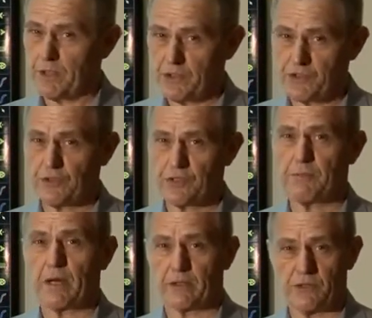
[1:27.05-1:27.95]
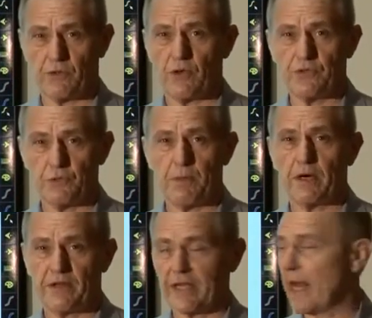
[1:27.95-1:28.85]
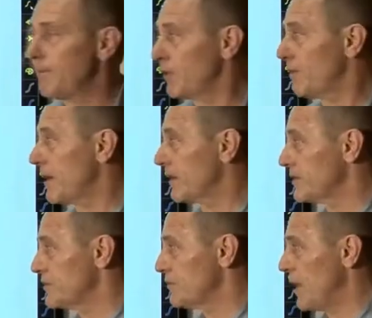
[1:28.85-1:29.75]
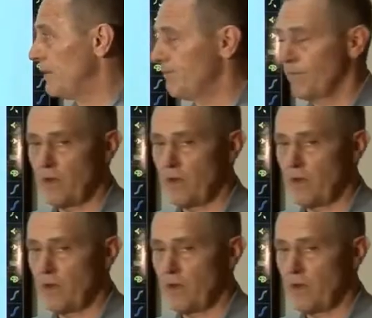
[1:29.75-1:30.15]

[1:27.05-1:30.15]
insurance markets are also part of the capital markets as well.